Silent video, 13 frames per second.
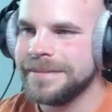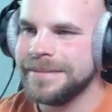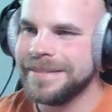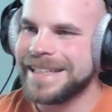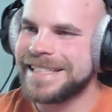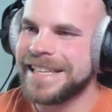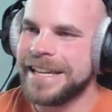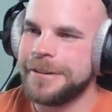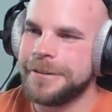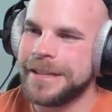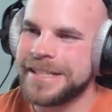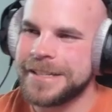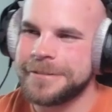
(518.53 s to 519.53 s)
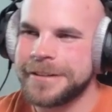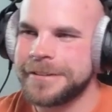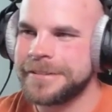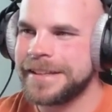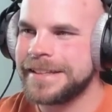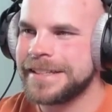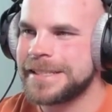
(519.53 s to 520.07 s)
That's how rare
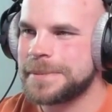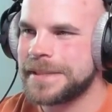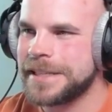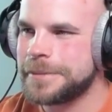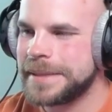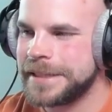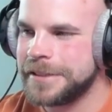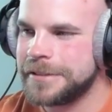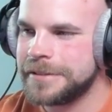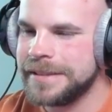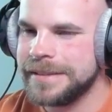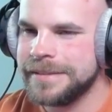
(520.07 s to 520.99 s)
that is. But there we go.